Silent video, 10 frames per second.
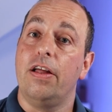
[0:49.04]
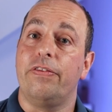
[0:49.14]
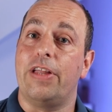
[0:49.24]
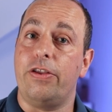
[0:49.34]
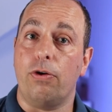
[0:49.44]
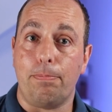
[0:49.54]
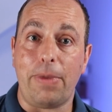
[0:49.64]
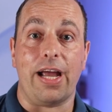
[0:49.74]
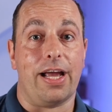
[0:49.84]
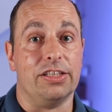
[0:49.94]
then your
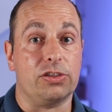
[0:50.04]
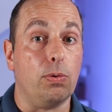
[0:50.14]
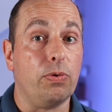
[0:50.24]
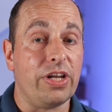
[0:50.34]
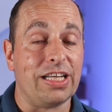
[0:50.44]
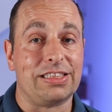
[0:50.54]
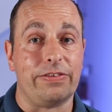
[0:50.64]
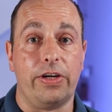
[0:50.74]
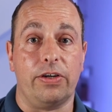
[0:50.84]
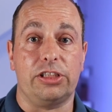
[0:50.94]
Mac has all the
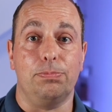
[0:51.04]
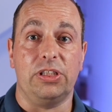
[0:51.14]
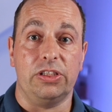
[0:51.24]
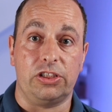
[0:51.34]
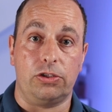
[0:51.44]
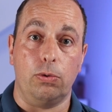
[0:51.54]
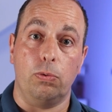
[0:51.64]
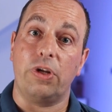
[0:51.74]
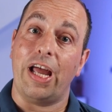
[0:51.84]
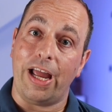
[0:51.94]
necessary items
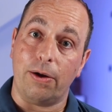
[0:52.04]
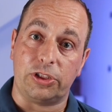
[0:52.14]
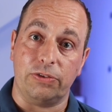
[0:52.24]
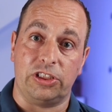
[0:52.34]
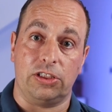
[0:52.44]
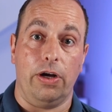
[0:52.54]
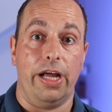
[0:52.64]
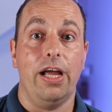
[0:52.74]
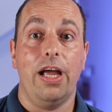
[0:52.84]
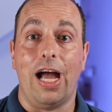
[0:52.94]
installed out of
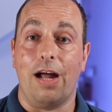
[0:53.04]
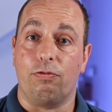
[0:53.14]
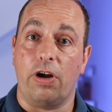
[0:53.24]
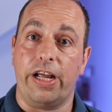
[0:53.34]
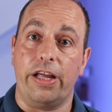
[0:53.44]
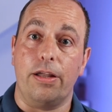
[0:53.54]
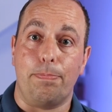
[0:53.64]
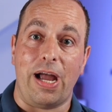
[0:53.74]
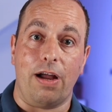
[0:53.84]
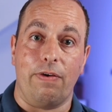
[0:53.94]
sight and running in the
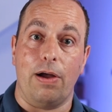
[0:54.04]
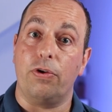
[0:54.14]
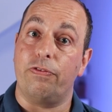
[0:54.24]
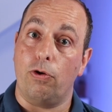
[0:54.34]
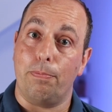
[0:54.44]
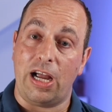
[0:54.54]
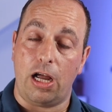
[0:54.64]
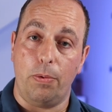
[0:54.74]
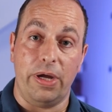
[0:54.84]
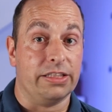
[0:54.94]
background of your
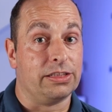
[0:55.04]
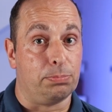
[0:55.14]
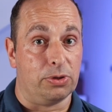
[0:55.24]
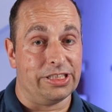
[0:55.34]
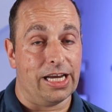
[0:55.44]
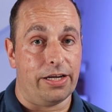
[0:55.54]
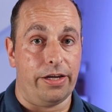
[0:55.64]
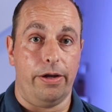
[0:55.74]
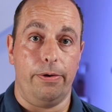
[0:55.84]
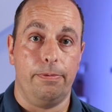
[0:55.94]
macOS protecting
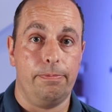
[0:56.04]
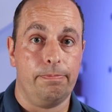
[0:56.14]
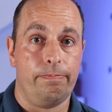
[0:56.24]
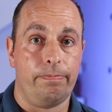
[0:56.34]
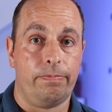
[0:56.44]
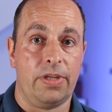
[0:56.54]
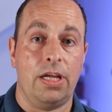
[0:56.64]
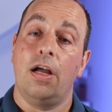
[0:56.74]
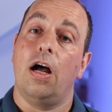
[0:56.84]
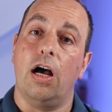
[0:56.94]
you.
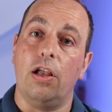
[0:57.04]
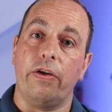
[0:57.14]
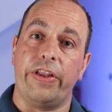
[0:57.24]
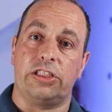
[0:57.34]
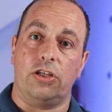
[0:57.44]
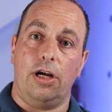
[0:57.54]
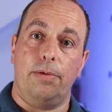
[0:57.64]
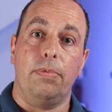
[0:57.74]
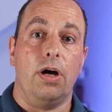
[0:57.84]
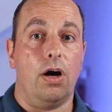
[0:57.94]
A lot of the
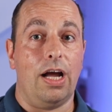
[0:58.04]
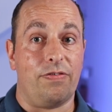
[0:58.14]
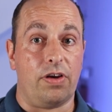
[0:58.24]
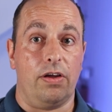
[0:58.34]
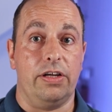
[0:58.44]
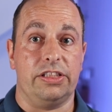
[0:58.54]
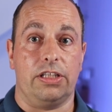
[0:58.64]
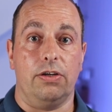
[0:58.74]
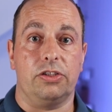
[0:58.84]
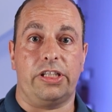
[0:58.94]
time I have clients
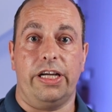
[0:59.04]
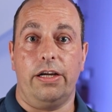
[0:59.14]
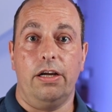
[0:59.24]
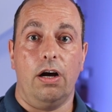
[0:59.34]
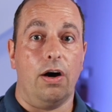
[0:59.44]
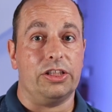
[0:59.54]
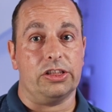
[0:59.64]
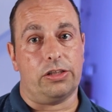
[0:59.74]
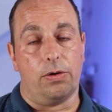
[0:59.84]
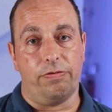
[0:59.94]
asking, I
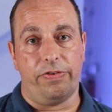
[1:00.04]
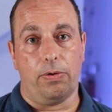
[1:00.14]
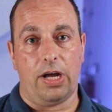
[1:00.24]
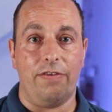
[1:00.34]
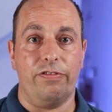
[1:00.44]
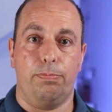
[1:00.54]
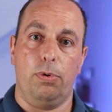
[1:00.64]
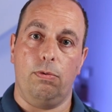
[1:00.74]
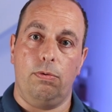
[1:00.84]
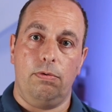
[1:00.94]
just don't feel comfortable